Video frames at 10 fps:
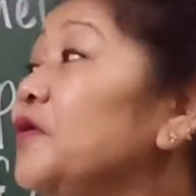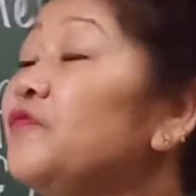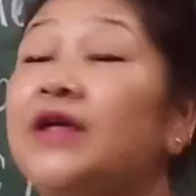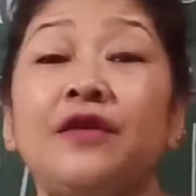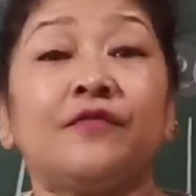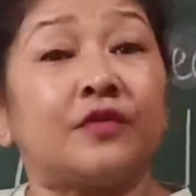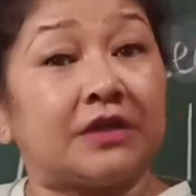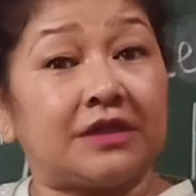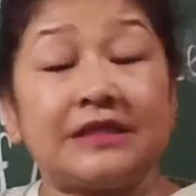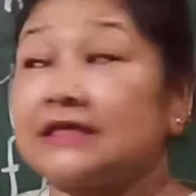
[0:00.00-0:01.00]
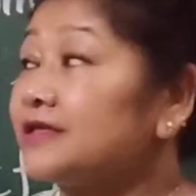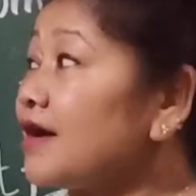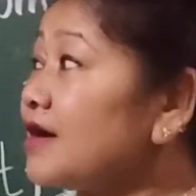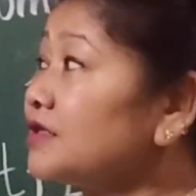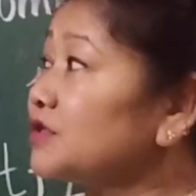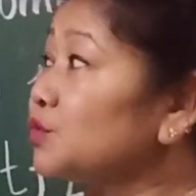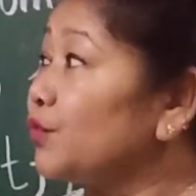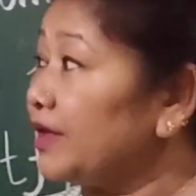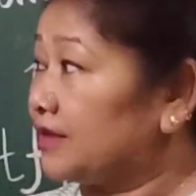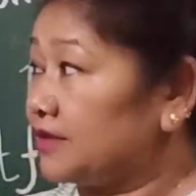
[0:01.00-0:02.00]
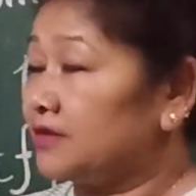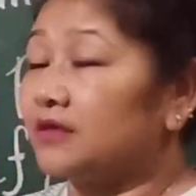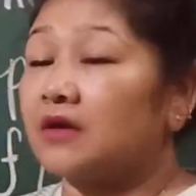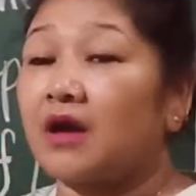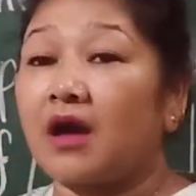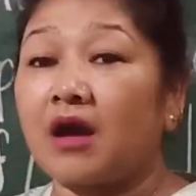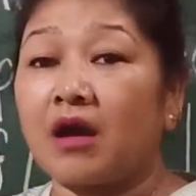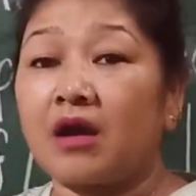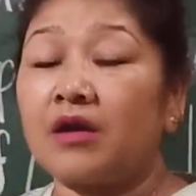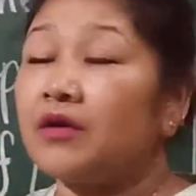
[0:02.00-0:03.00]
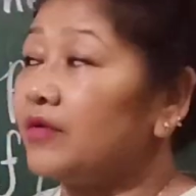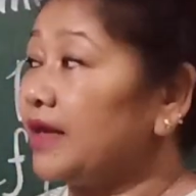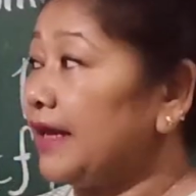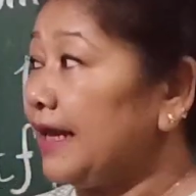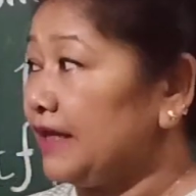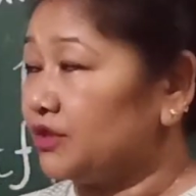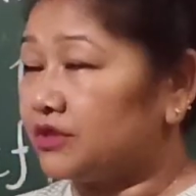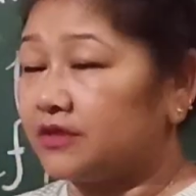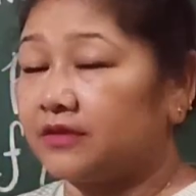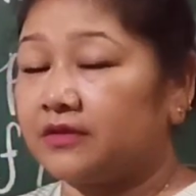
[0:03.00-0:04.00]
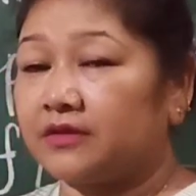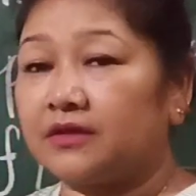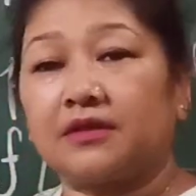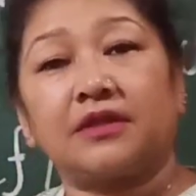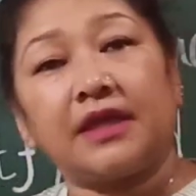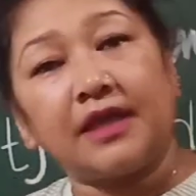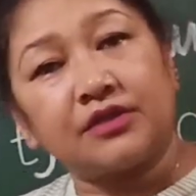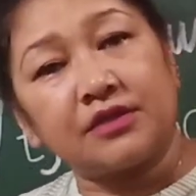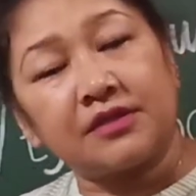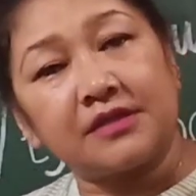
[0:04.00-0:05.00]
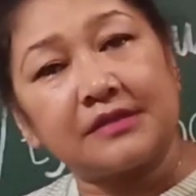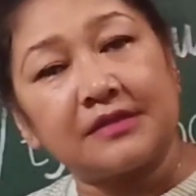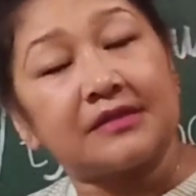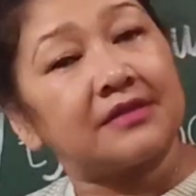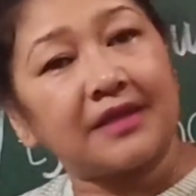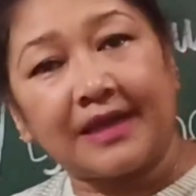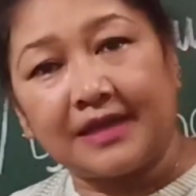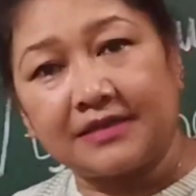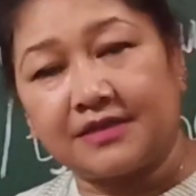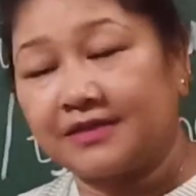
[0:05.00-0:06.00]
When a word starts with RH, the H is silent.